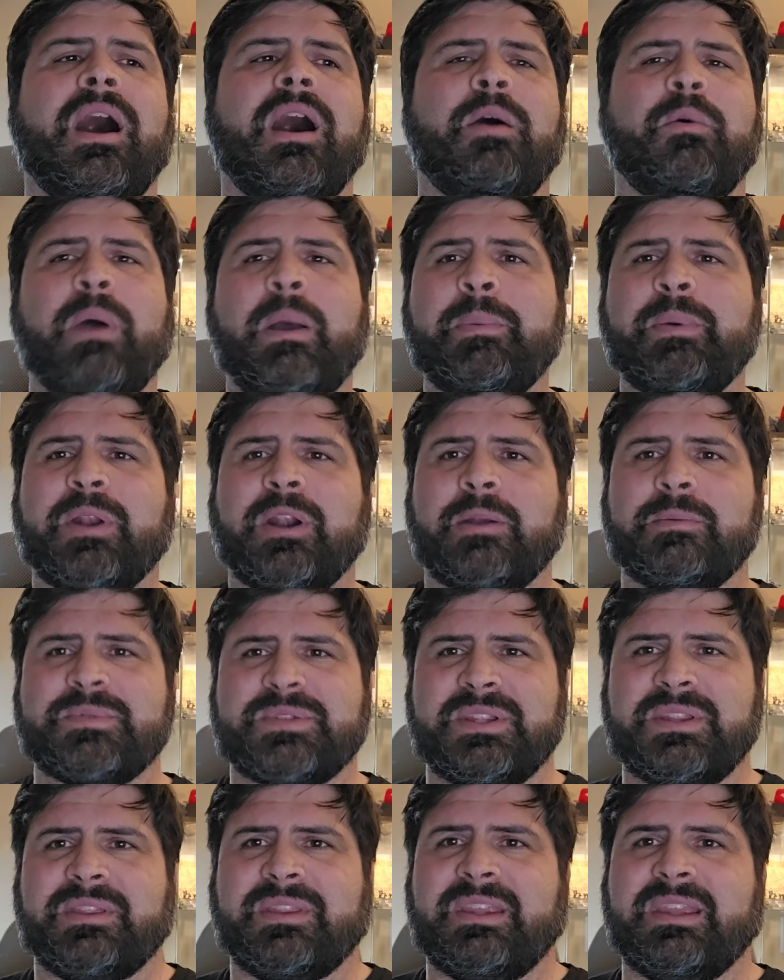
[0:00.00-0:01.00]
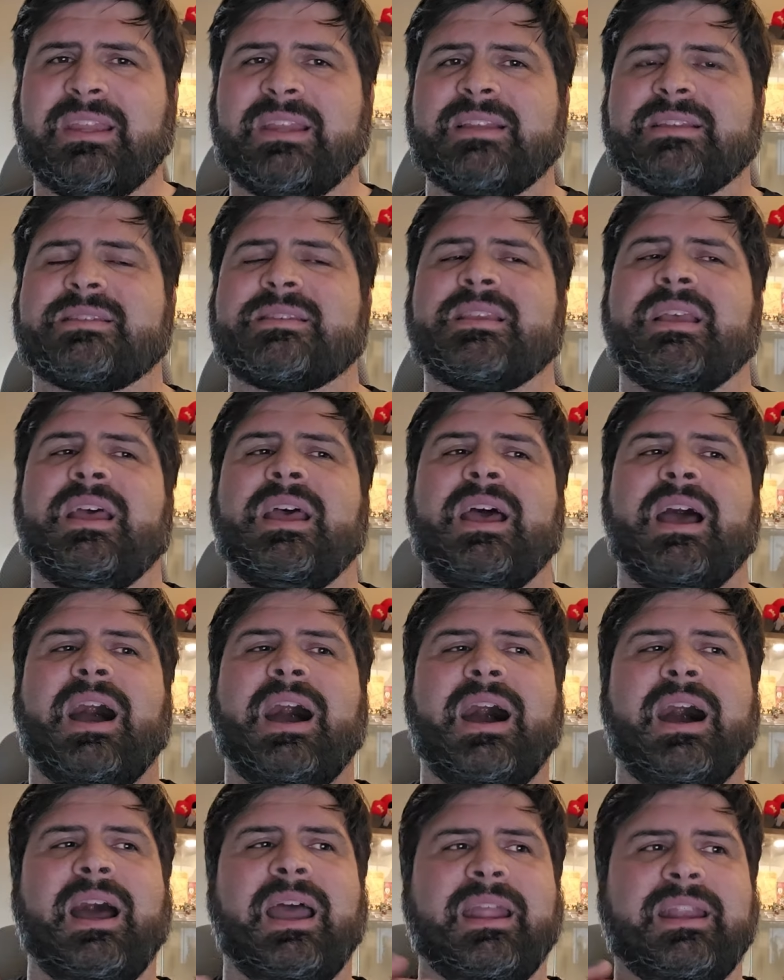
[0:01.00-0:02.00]
weapon arms and things,
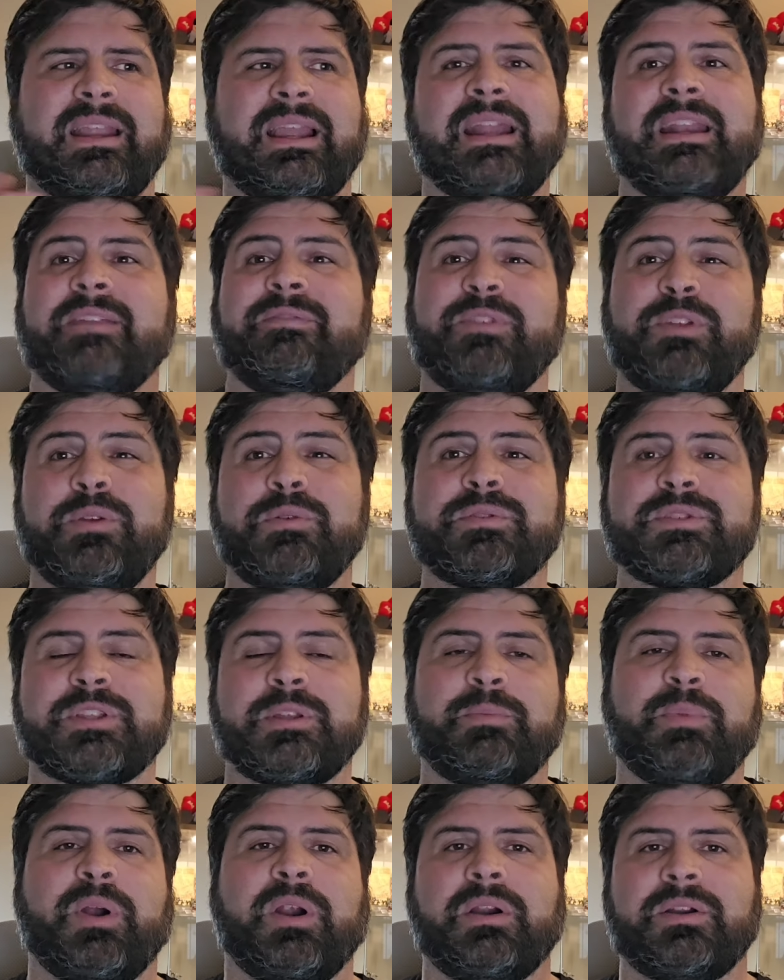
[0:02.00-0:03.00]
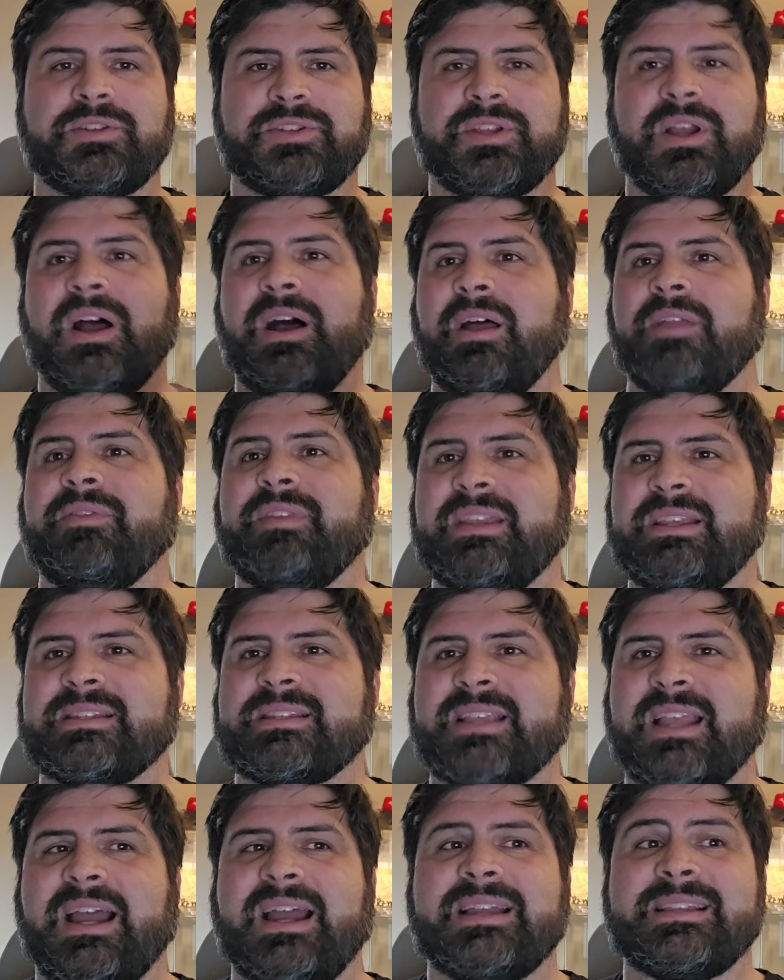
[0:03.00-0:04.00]
and kind of use the parts on
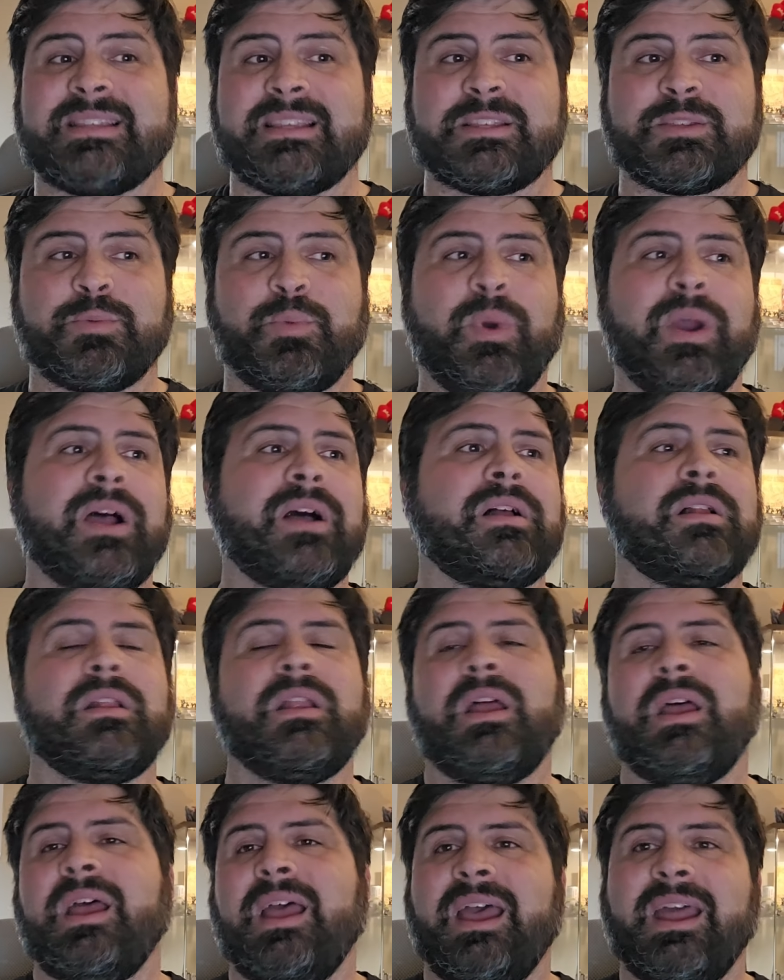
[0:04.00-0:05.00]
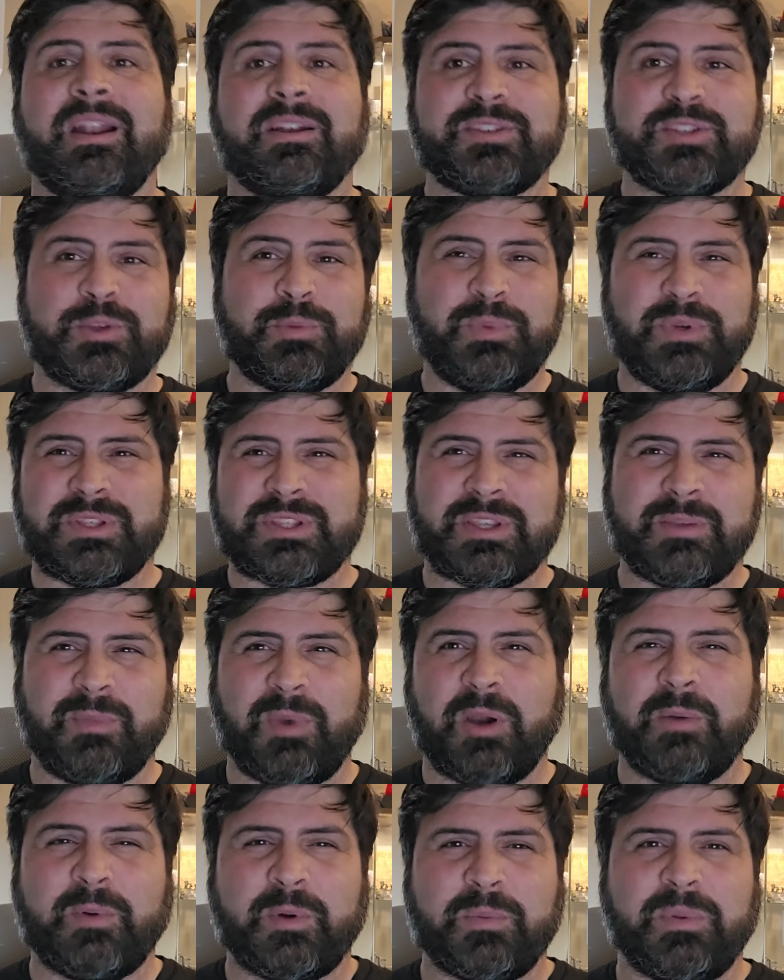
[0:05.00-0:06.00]
these guys as well, and also put some
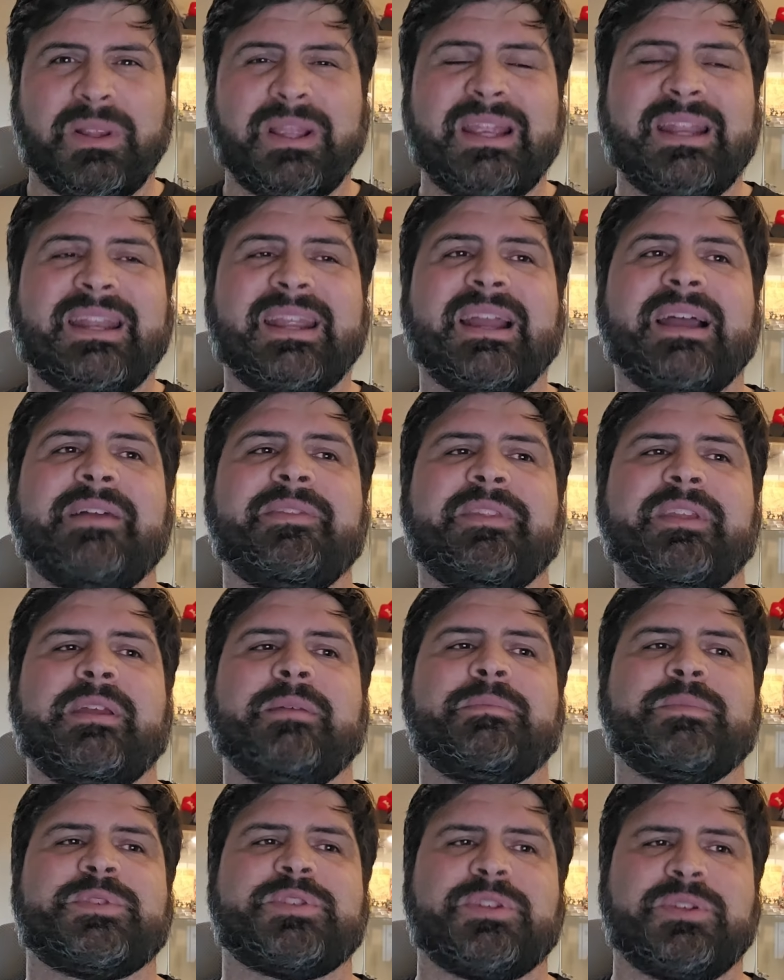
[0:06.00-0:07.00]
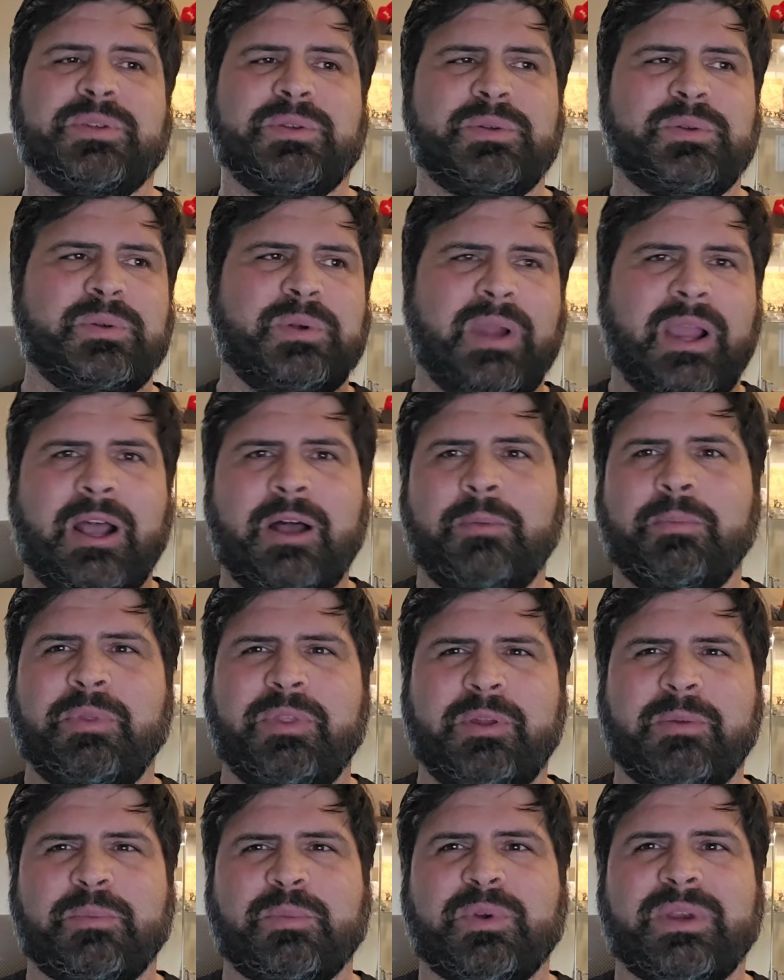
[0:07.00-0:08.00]
armor plating on them to help
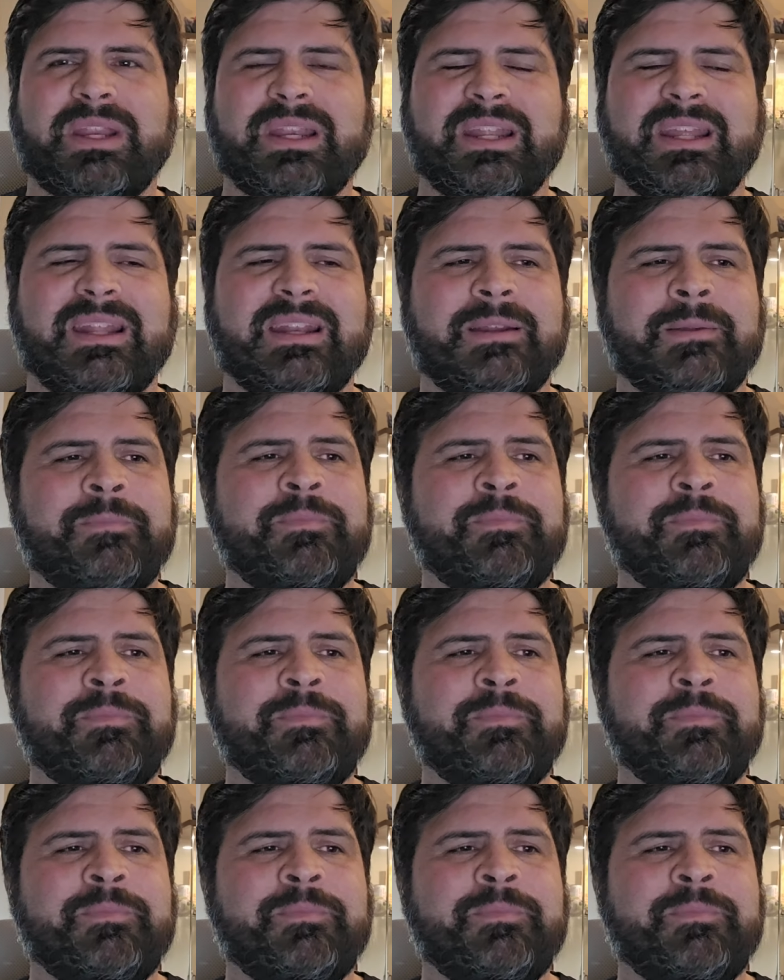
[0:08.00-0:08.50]
them read in.